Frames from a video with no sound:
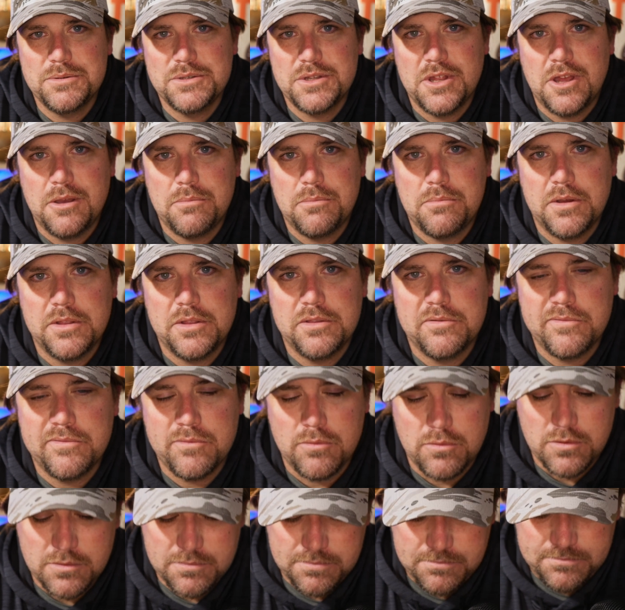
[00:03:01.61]
stop on the
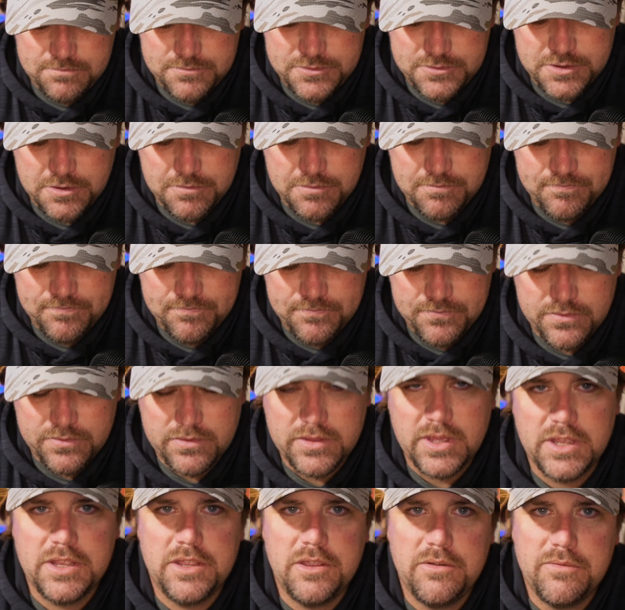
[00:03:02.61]
forward. So
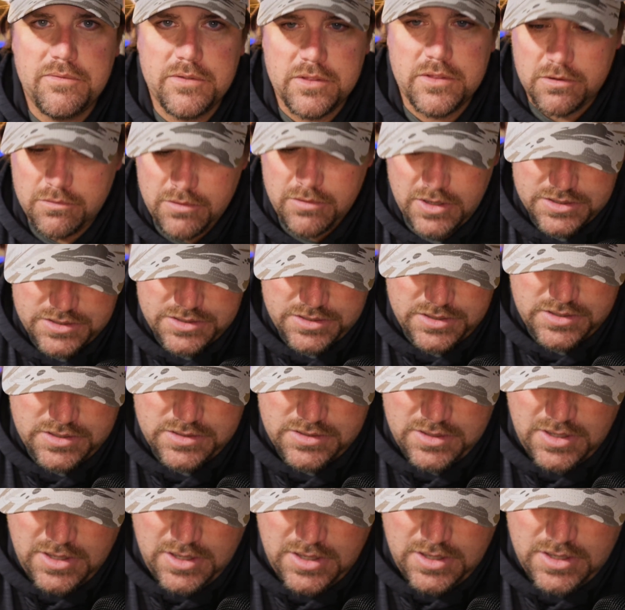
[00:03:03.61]
thank you for the
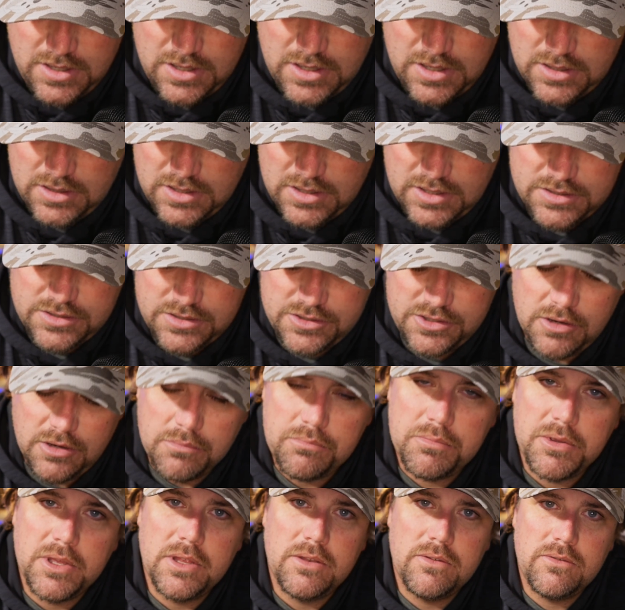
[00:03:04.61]
question, and let's
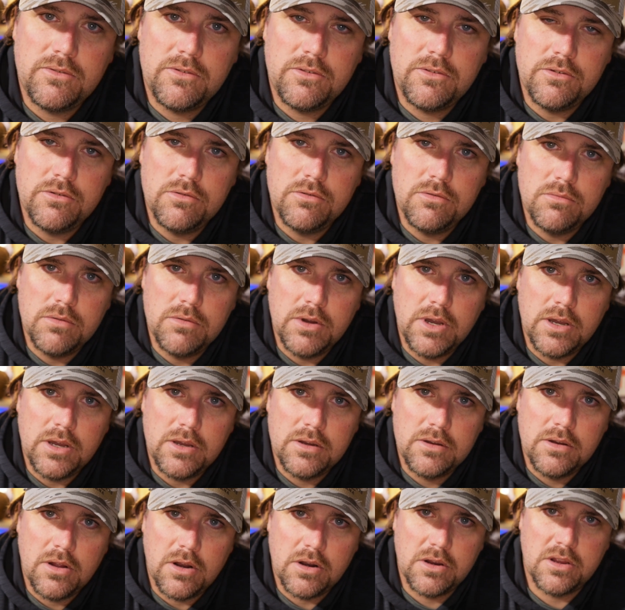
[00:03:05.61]
jump into
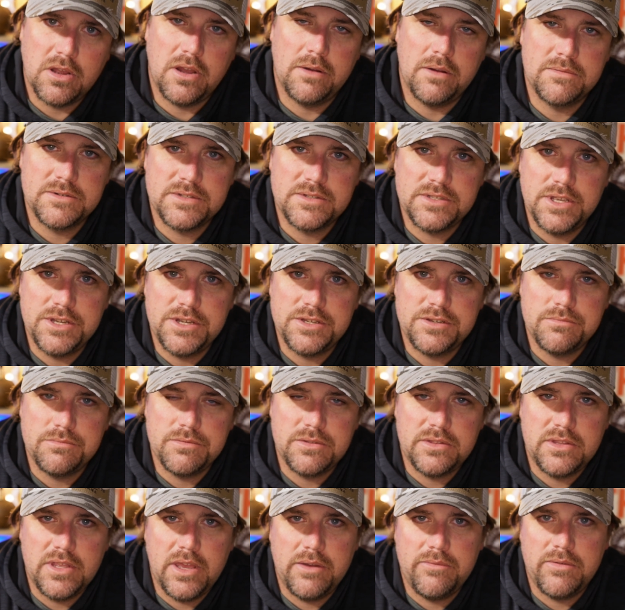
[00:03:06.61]
our conversation
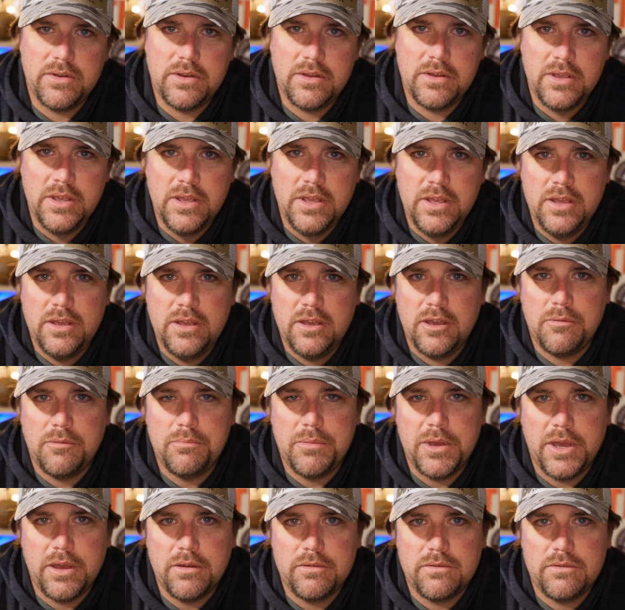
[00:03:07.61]
with Devin
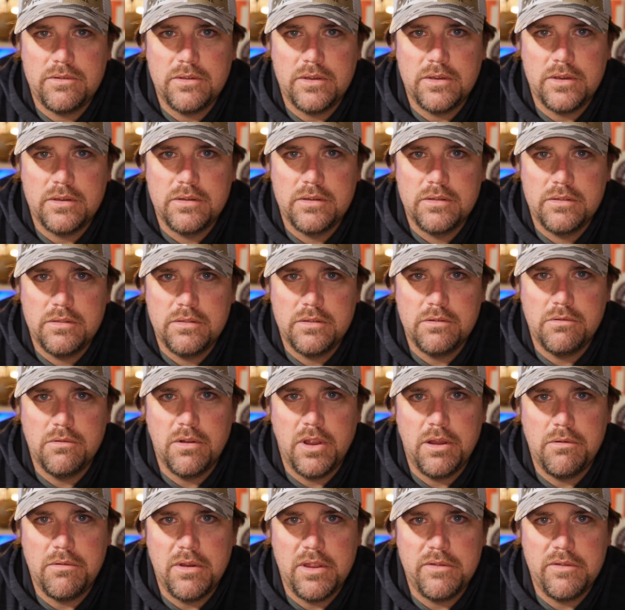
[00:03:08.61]
about the
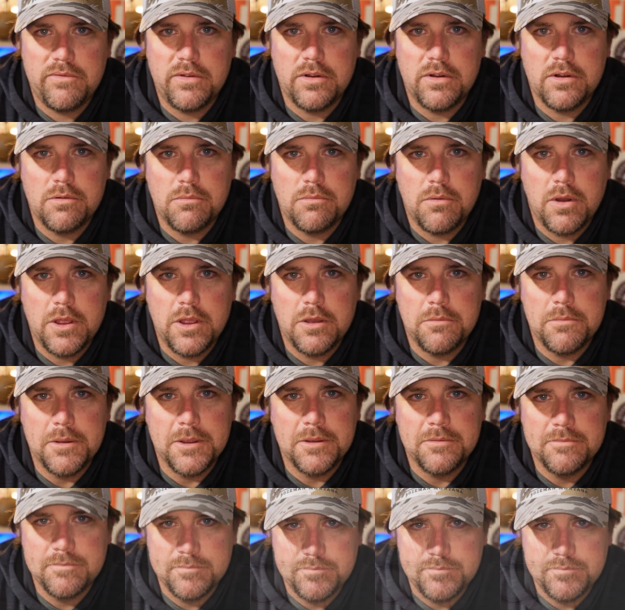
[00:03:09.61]
Grey Reef here in Wyoming.